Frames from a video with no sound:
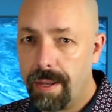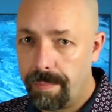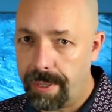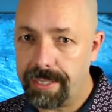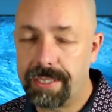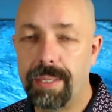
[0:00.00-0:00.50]

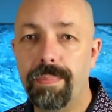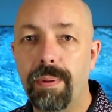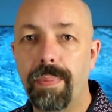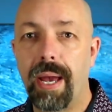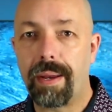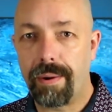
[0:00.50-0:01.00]
but a simple
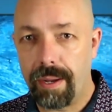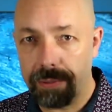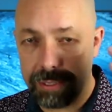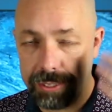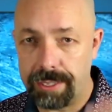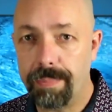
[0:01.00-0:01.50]
background,
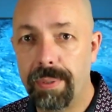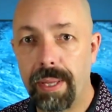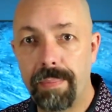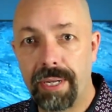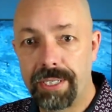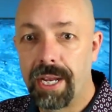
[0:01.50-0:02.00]
simple
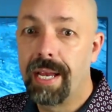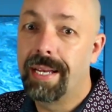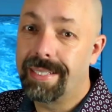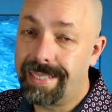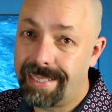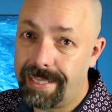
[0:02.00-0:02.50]
image,
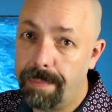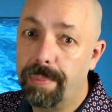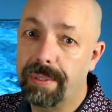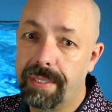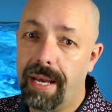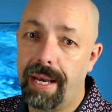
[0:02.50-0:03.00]

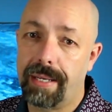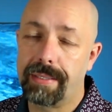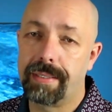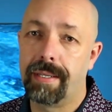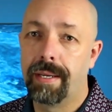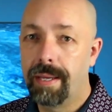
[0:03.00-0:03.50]
simple text.